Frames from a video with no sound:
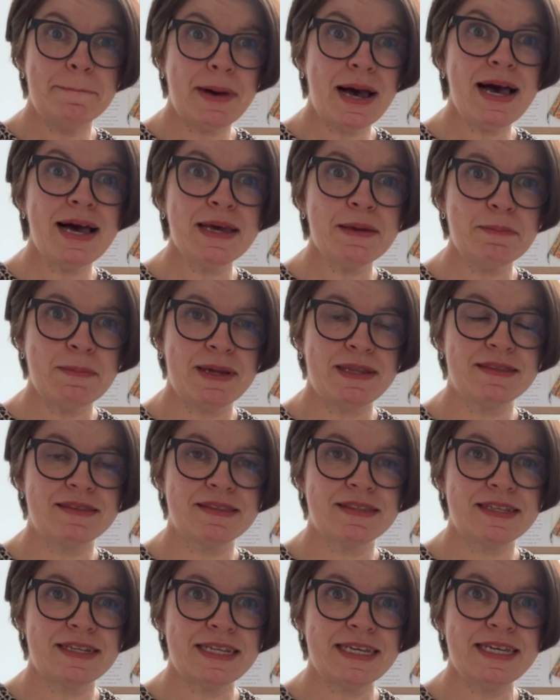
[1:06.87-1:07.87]

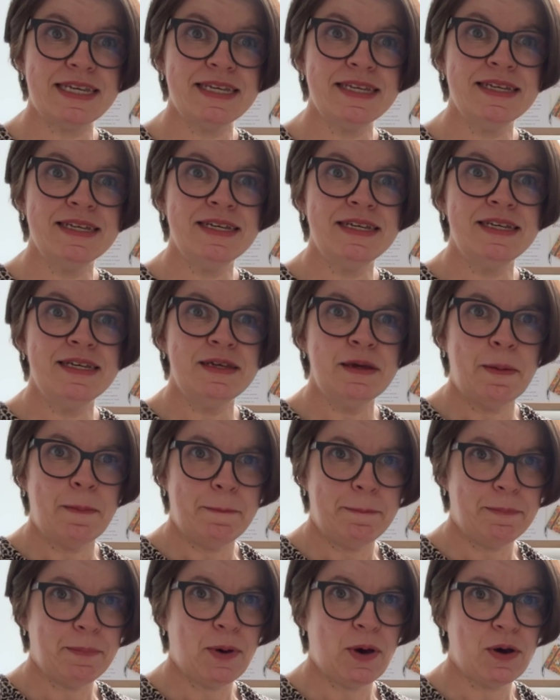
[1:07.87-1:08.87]
bi-monthly
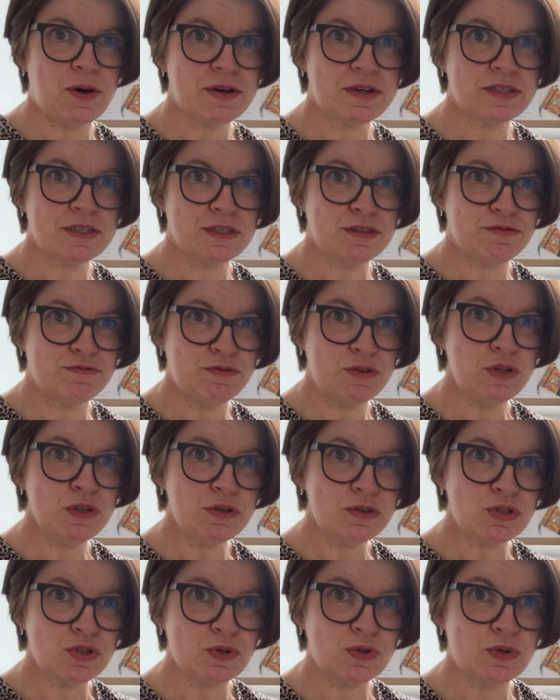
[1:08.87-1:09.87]
box through
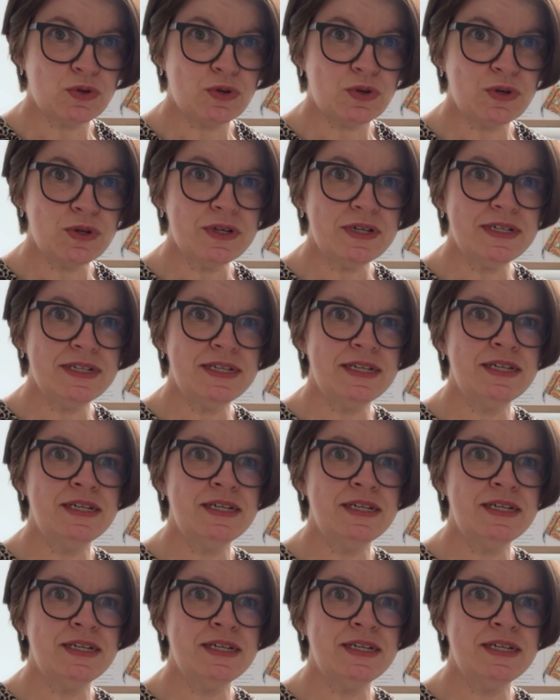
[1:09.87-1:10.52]
your door